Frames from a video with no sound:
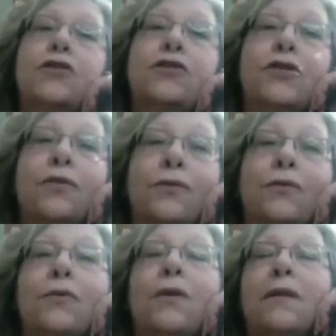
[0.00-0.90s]

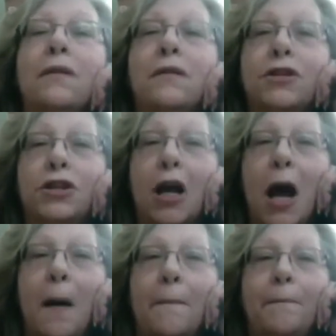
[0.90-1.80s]
to the
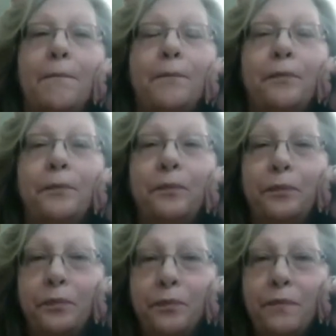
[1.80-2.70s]
shop.
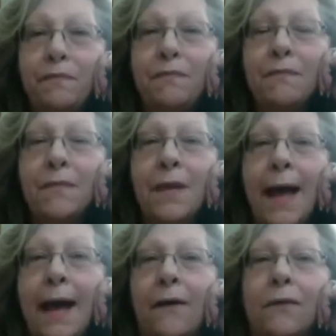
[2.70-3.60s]

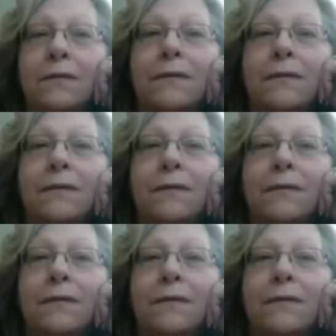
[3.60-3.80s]
Now,